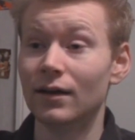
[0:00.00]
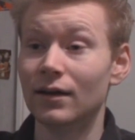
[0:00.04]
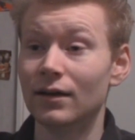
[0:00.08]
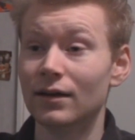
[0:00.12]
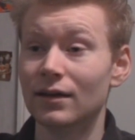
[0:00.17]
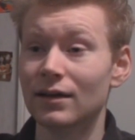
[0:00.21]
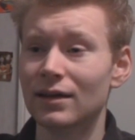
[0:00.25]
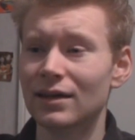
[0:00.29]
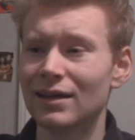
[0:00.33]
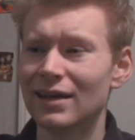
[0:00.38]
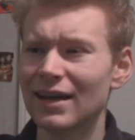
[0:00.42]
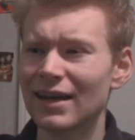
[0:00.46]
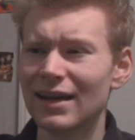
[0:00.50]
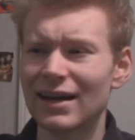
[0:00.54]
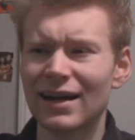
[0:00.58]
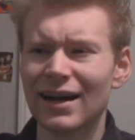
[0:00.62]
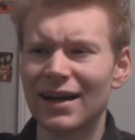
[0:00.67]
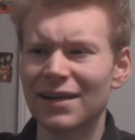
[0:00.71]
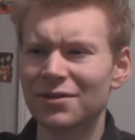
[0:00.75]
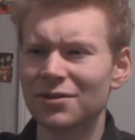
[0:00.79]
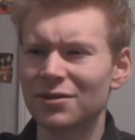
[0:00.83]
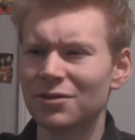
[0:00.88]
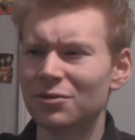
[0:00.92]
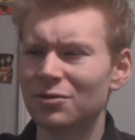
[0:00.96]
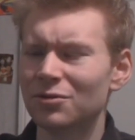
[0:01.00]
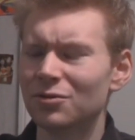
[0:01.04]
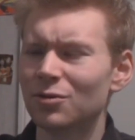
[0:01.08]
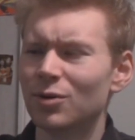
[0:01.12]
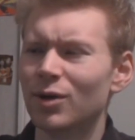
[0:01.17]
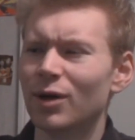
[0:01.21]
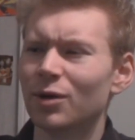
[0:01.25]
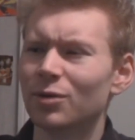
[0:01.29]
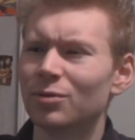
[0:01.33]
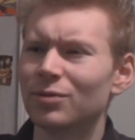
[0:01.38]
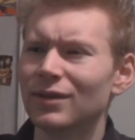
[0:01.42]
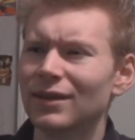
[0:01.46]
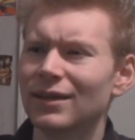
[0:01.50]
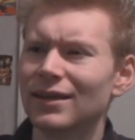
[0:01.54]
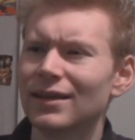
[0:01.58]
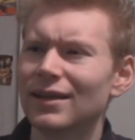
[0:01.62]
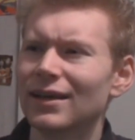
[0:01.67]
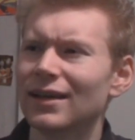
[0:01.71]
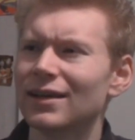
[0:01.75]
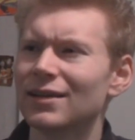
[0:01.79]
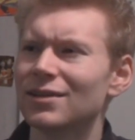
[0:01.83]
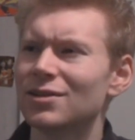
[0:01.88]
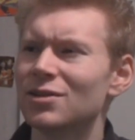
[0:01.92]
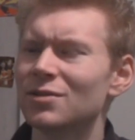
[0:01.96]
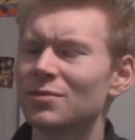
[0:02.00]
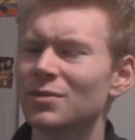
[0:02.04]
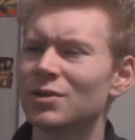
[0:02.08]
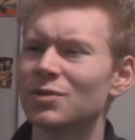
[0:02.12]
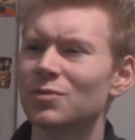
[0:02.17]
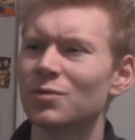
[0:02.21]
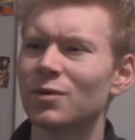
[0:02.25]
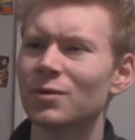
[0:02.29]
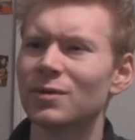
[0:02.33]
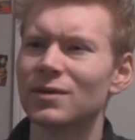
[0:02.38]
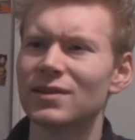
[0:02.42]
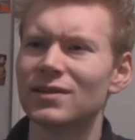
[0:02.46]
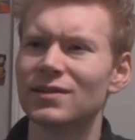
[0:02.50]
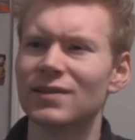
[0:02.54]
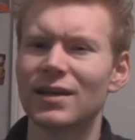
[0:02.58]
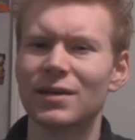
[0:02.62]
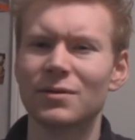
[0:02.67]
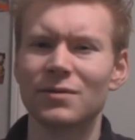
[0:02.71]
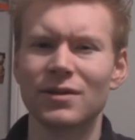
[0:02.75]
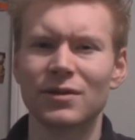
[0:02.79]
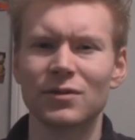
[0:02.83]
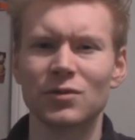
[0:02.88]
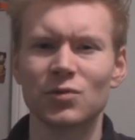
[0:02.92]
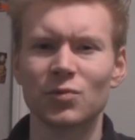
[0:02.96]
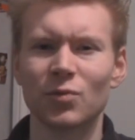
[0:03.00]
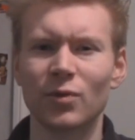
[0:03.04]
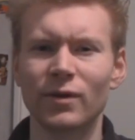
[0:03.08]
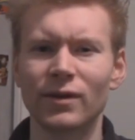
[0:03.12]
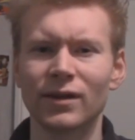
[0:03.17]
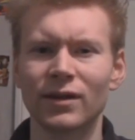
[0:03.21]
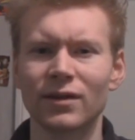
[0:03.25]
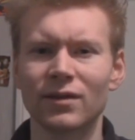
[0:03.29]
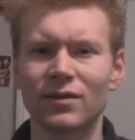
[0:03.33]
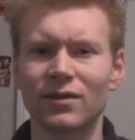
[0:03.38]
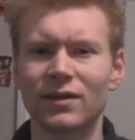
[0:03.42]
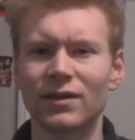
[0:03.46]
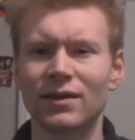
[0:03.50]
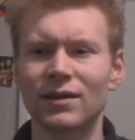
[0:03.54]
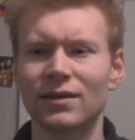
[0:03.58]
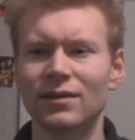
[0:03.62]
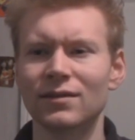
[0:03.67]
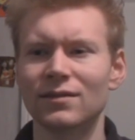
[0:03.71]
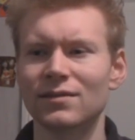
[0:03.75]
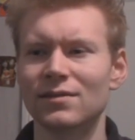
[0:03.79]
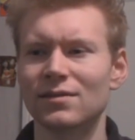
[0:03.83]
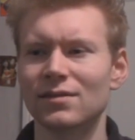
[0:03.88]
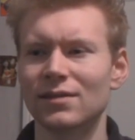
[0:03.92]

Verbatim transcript: yeah, I don't know really too much more what to say without spoiling things.